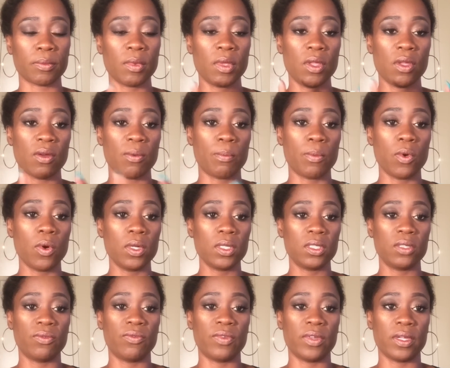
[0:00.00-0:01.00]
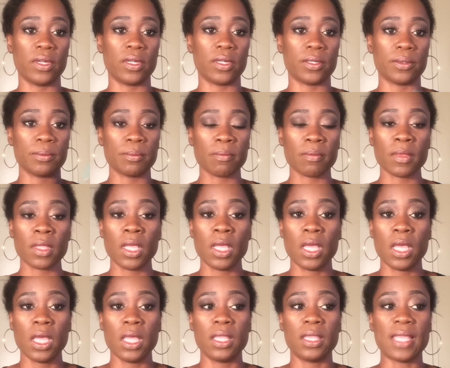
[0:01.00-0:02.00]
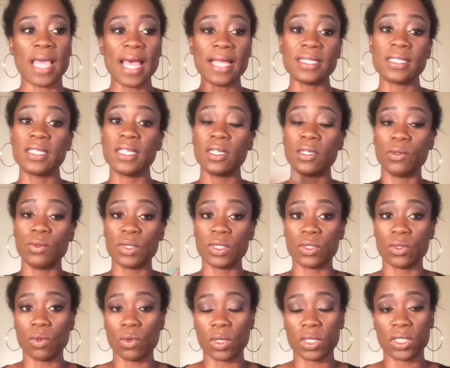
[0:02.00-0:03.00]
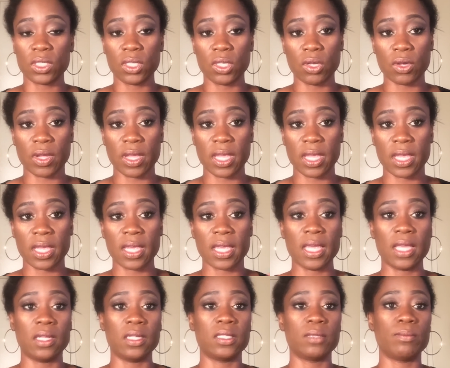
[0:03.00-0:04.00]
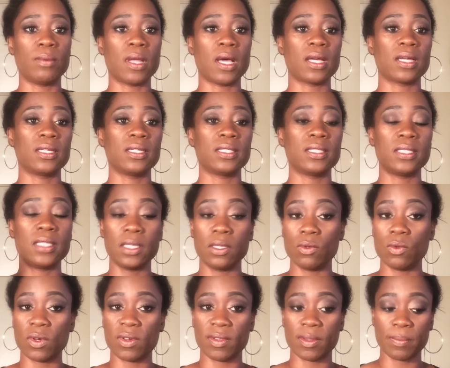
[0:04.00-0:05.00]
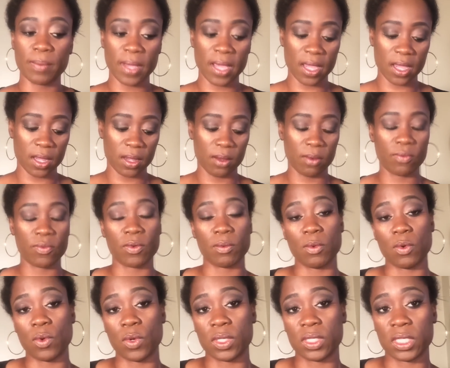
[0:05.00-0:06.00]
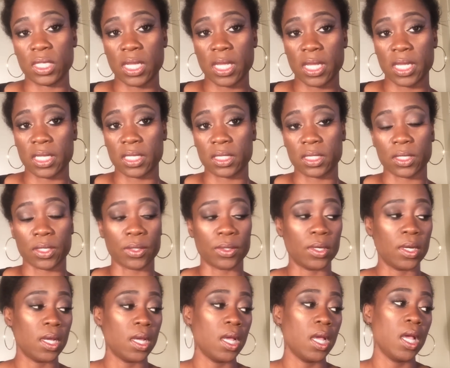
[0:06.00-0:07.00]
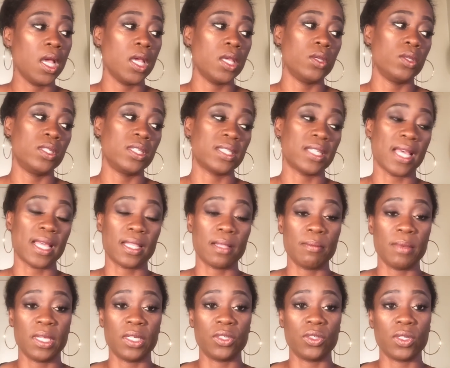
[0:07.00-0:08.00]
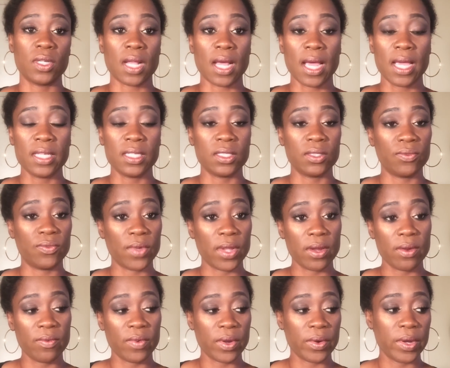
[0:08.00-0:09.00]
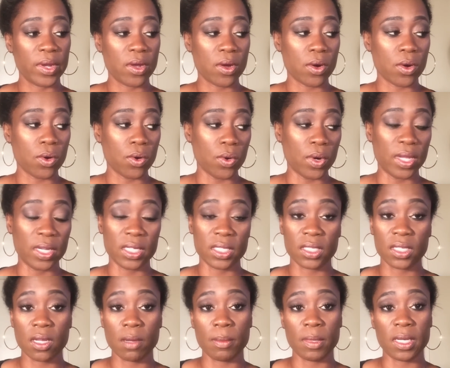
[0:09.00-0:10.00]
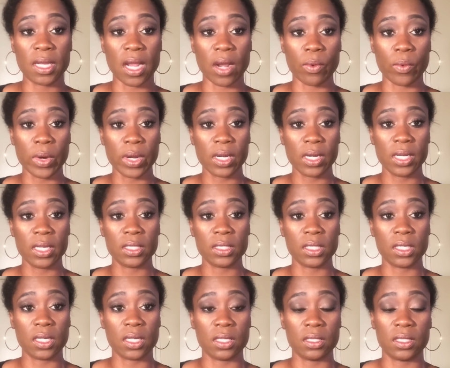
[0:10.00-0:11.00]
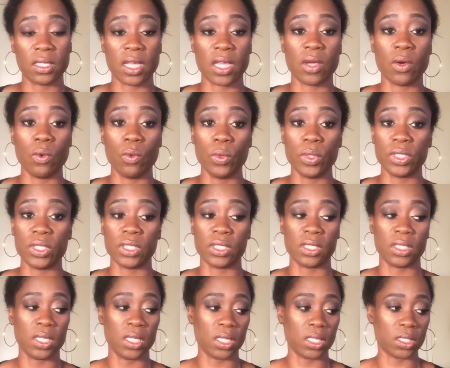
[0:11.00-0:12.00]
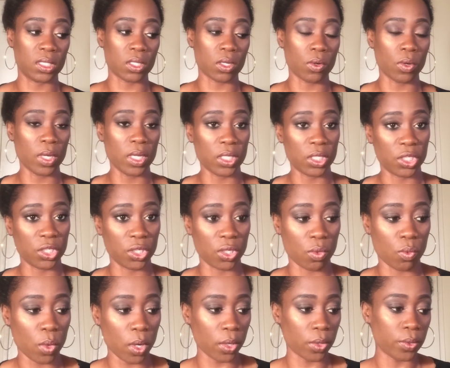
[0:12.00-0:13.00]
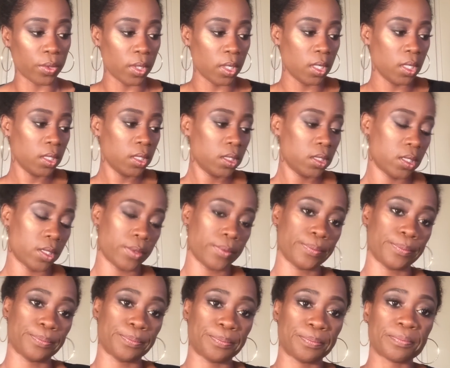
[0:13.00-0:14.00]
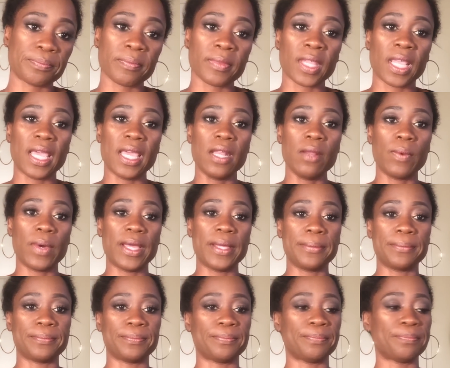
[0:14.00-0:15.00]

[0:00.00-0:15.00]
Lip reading: and your pointer finger, that signal is going to your head, and it's blocking the signal of the pain from going to your head. So you just have to make sure the ice is very, very cold and it's coming directly into contact with your skin, so it should work. So anyway,